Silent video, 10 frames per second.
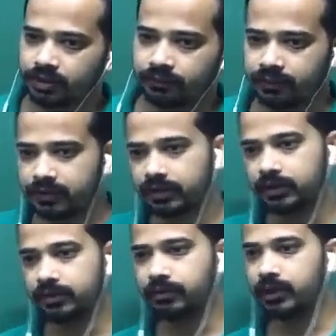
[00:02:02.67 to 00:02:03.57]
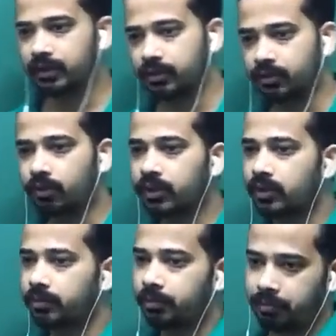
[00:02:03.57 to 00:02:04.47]
surface, it will get a
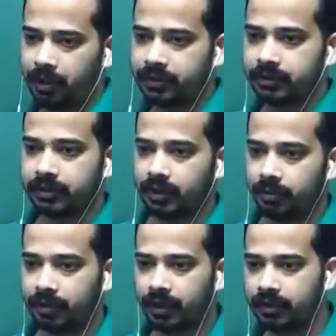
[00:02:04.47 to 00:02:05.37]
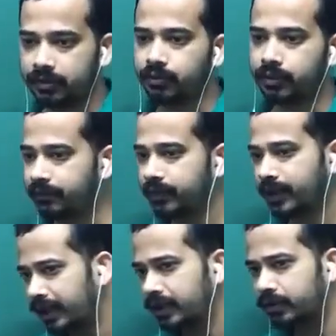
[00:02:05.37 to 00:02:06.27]
total path integral, am I right? So if you
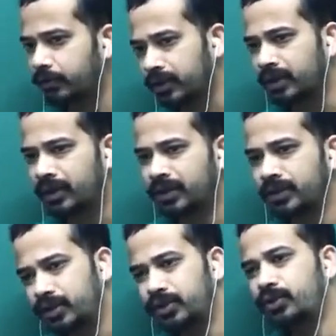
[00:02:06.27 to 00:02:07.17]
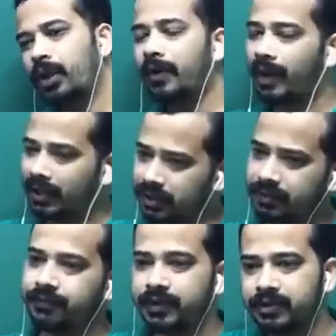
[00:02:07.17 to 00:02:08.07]
take that one, you have
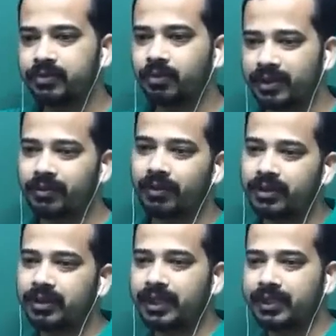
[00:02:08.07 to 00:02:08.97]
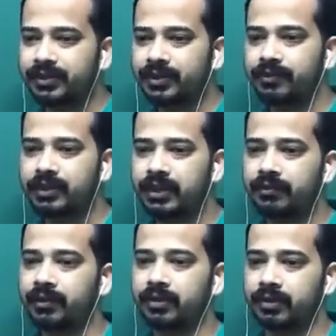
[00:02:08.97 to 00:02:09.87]
already fixed what is the direction of dA
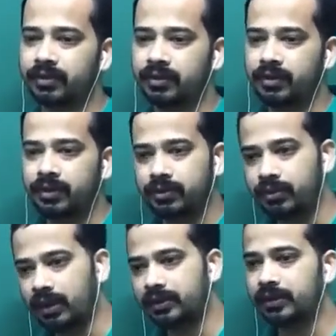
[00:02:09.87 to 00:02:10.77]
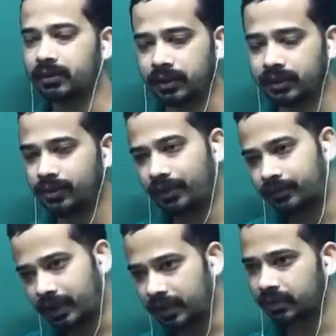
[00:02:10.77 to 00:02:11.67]
vector. You already, again, you have
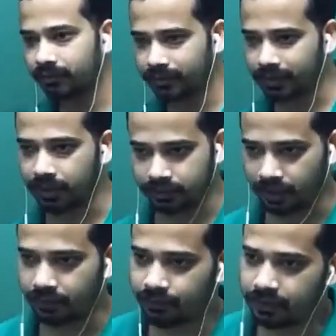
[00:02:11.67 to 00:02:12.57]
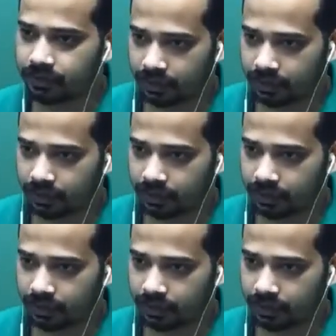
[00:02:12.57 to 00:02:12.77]
started with the surface